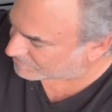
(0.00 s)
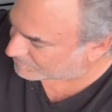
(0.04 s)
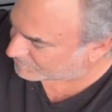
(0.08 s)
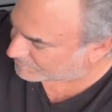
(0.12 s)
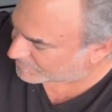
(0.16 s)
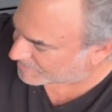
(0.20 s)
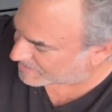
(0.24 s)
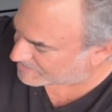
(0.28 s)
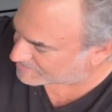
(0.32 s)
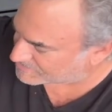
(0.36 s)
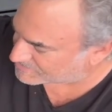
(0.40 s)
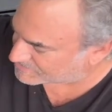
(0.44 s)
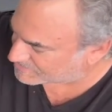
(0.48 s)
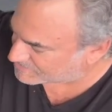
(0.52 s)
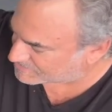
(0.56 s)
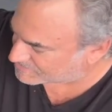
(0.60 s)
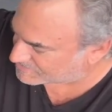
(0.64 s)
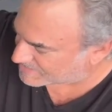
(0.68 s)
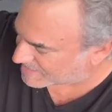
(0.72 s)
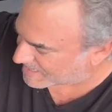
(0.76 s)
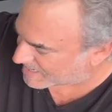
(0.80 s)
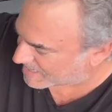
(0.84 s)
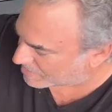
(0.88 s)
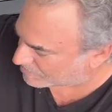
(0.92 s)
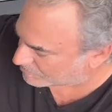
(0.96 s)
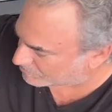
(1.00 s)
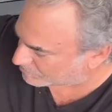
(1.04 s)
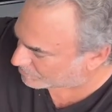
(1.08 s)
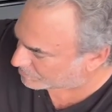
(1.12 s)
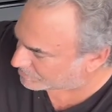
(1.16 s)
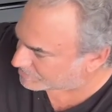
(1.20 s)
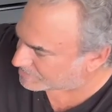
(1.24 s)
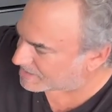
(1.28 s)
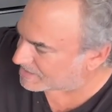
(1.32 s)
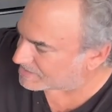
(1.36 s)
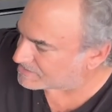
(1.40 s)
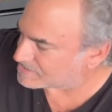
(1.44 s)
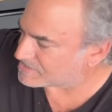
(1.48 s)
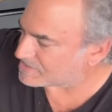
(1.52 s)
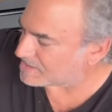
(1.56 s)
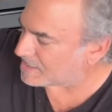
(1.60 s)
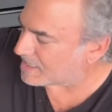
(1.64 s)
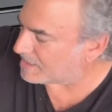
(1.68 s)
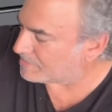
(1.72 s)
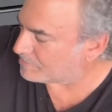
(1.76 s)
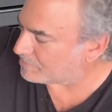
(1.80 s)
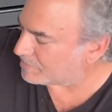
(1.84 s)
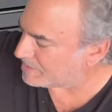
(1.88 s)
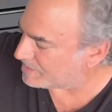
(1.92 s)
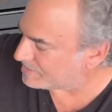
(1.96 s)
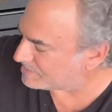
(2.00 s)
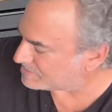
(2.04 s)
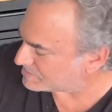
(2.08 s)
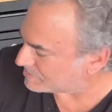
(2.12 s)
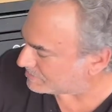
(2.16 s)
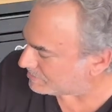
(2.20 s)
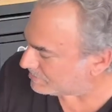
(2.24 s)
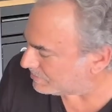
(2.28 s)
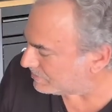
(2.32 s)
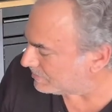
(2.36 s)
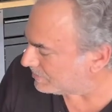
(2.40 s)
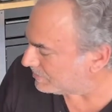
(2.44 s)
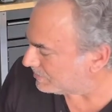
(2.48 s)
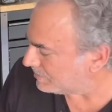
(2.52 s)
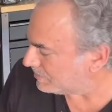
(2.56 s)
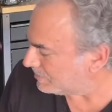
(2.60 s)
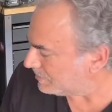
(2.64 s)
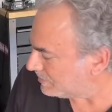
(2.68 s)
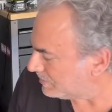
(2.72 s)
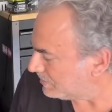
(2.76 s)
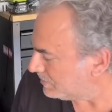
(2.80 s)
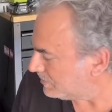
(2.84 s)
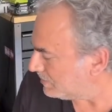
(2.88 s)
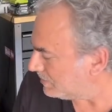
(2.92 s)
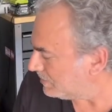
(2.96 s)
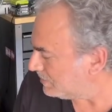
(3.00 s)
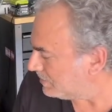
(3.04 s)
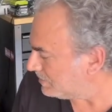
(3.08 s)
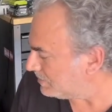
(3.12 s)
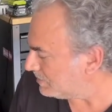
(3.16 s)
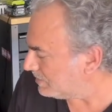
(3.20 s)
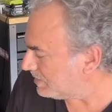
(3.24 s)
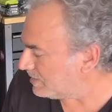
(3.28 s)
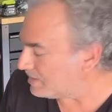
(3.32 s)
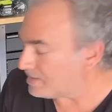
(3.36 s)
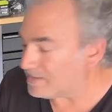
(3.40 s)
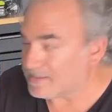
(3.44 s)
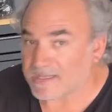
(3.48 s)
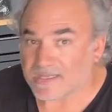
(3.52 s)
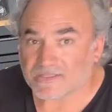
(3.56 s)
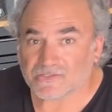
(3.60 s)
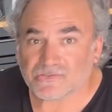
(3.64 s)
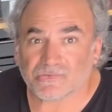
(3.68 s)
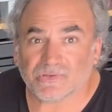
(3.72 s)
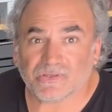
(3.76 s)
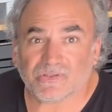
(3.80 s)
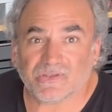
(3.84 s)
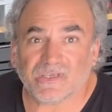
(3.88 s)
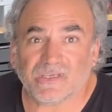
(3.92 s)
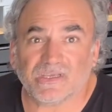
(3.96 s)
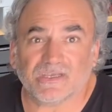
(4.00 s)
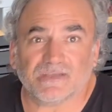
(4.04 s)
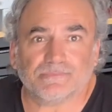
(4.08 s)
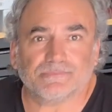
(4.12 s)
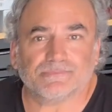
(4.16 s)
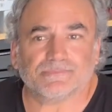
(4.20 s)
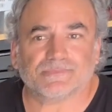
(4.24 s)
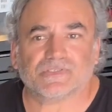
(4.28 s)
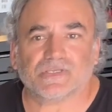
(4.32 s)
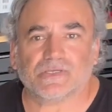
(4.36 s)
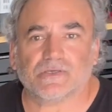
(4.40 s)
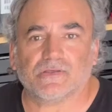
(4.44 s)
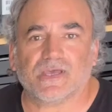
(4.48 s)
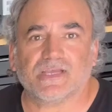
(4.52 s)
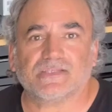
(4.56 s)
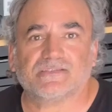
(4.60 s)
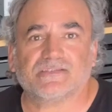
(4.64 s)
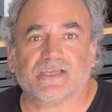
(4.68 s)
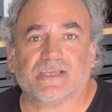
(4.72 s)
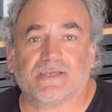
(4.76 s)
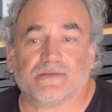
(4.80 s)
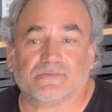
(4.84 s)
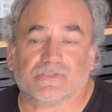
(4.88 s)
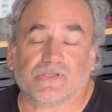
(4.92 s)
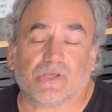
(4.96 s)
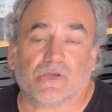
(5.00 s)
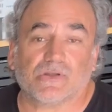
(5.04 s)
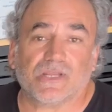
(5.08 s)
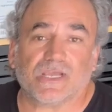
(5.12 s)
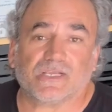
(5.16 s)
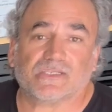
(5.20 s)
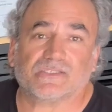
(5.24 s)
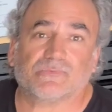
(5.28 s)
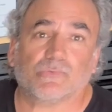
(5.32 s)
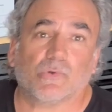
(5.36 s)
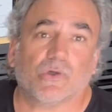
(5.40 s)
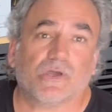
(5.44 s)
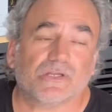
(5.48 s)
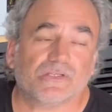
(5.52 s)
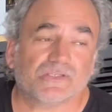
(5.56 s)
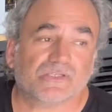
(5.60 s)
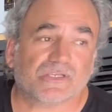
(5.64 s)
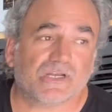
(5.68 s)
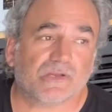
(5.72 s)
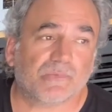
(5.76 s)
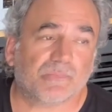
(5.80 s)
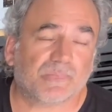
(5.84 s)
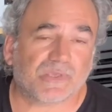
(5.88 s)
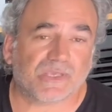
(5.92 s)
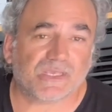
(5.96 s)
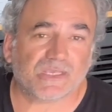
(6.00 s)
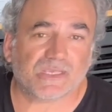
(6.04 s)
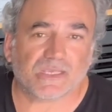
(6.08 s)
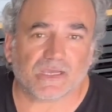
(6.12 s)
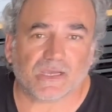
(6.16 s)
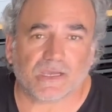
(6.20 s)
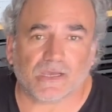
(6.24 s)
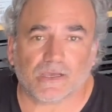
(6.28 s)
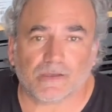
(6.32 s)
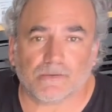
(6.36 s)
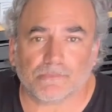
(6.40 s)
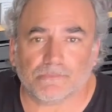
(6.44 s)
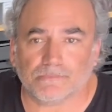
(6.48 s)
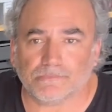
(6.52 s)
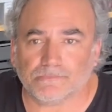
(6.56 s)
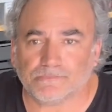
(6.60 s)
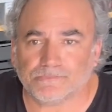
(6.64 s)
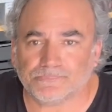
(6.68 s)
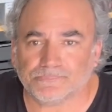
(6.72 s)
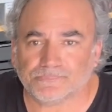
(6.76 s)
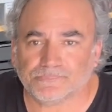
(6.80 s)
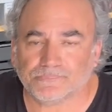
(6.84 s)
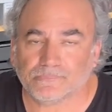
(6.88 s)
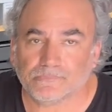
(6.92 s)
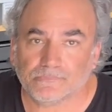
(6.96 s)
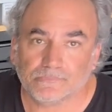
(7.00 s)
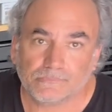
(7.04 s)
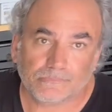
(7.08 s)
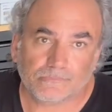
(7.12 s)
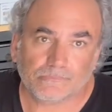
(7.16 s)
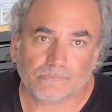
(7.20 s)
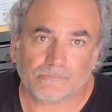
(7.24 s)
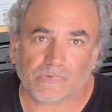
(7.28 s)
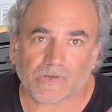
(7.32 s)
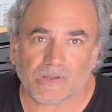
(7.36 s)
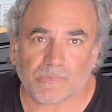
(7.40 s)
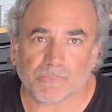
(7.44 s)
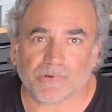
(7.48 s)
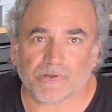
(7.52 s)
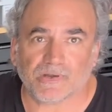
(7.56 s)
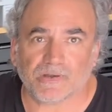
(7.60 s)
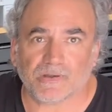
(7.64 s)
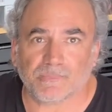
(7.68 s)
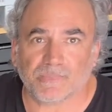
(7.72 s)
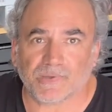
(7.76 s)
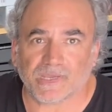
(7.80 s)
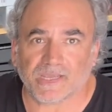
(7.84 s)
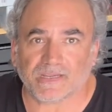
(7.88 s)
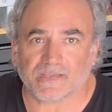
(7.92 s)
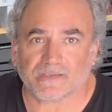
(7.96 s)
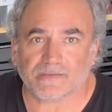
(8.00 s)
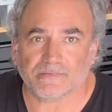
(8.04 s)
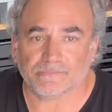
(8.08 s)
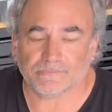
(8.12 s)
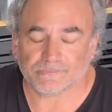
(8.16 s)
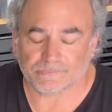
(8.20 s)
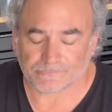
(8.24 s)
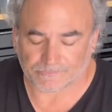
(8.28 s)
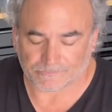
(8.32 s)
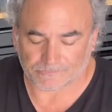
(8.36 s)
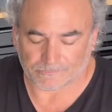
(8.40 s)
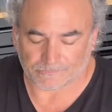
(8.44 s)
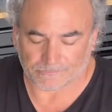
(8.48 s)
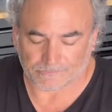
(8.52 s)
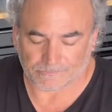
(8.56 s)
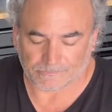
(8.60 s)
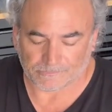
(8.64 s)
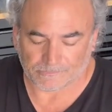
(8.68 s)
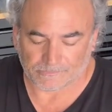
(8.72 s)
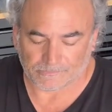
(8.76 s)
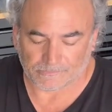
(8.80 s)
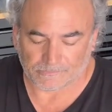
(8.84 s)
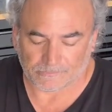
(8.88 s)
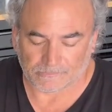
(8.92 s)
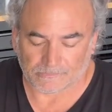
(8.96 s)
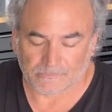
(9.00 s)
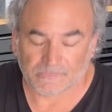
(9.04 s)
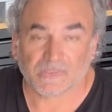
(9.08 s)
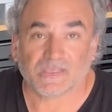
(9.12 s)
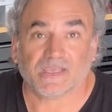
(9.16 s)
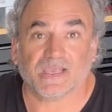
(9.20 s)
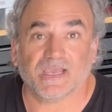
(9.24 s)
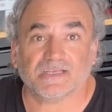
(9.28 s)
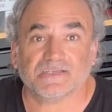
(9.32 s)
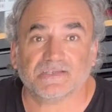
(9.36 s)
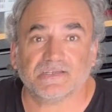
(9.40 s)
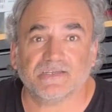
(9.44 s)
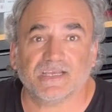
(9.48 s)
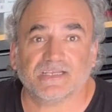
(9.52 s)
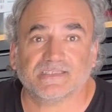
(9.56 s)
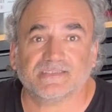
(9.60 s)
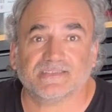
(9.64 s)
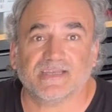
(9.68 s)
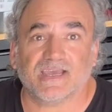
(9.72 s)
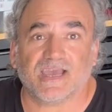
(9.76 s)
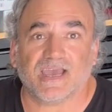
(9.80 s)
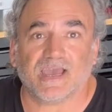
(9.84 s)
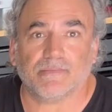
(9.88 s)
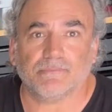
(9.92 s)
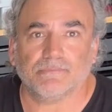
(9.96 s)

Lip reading: face is downward, not sideways. And that's really it. So that's it. So next one is gonna be when I put it on the bike. Catch you next time.